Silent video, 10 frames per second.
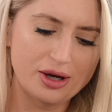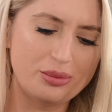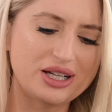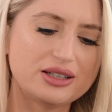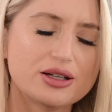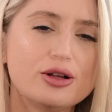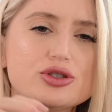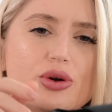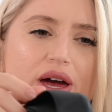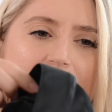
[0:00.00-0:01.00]
But it
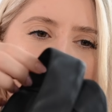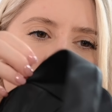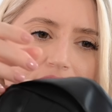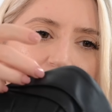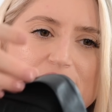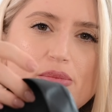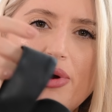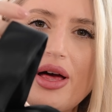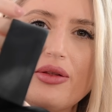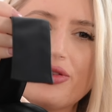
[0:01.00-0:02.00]
also has this
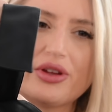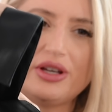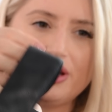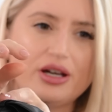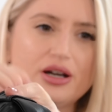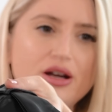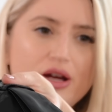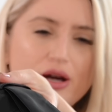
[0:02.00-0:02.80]
belt here,